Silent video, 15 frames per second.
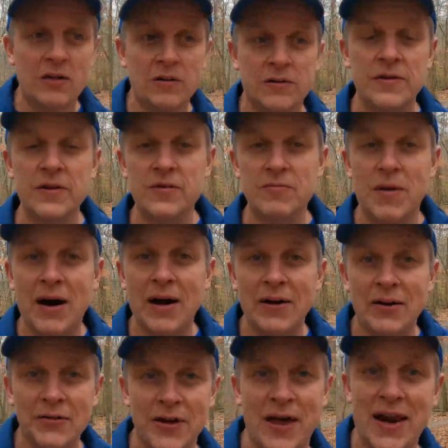of these
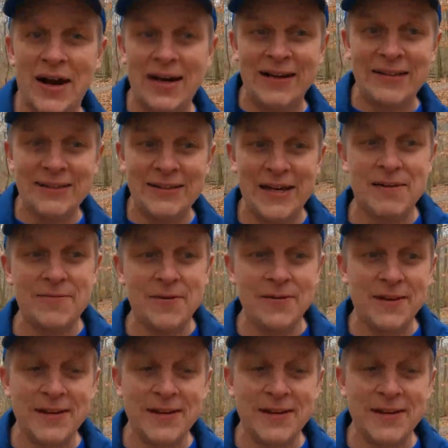miles at an easy effort,